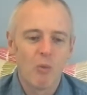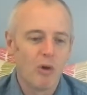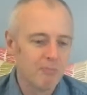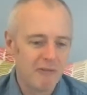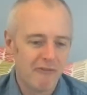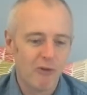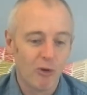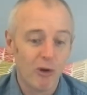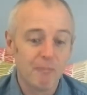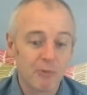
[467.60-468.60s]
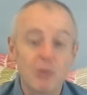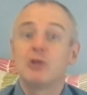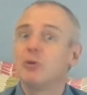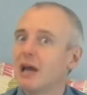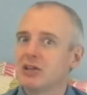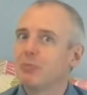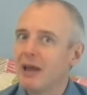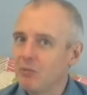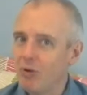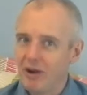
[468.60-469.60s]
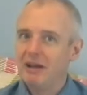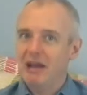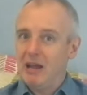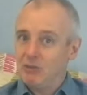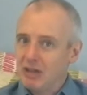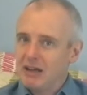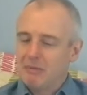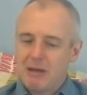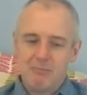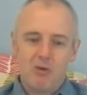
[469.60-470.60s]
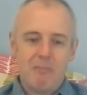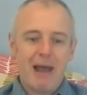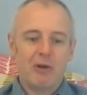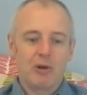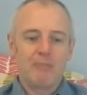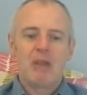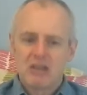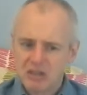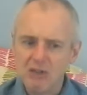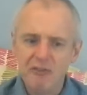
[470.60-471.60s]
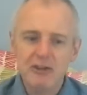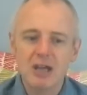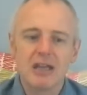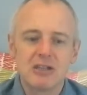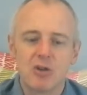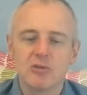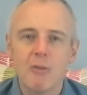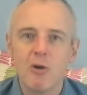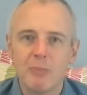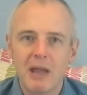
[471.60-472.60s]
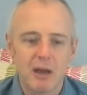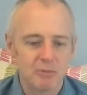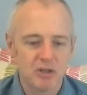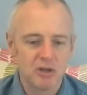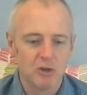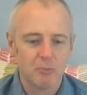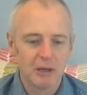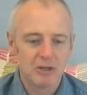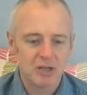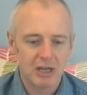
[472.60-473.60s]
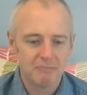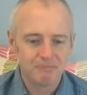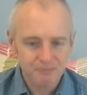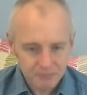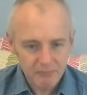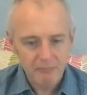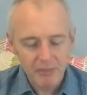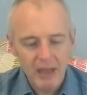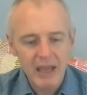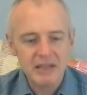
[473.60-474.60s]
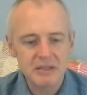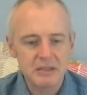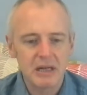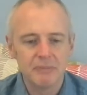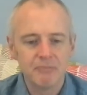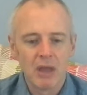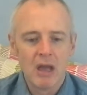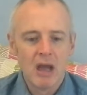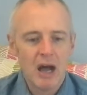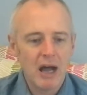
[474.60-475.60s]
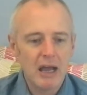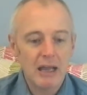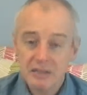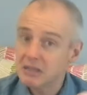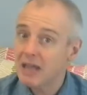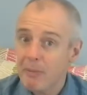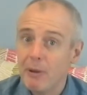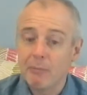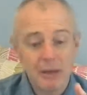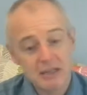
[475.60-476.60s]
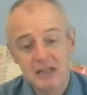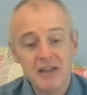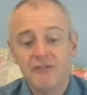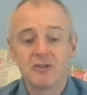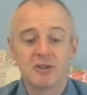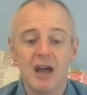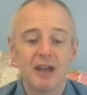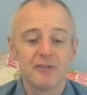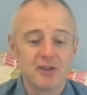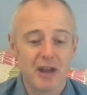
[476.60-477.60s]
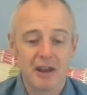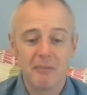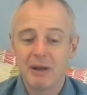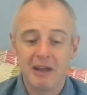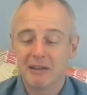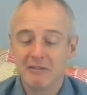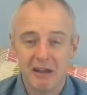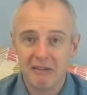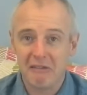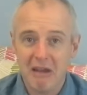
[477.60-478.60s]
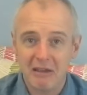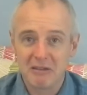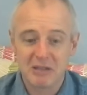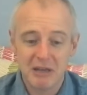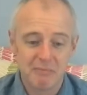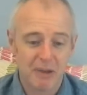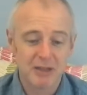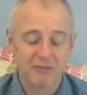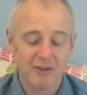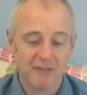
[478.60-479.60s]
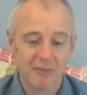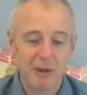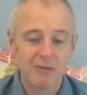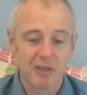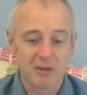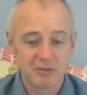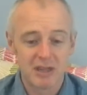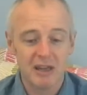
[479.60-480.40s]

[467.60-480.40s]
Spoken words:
one before, which would explain why it was a little bit more backward. Still feels like it's got some opening up to do, but... it's a step up. It's a different style of Chenin. I mean, I can see a place for both of those.